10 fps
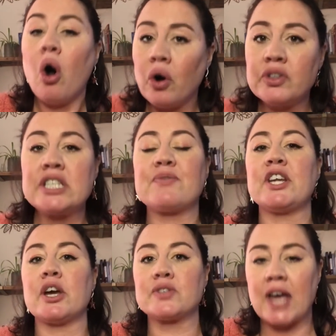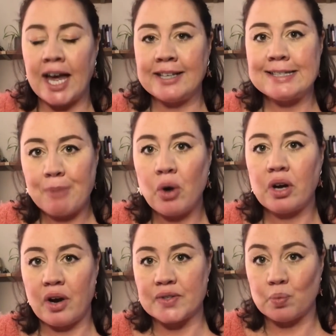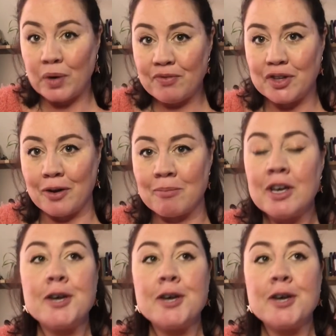on these videos and these podcasts with them.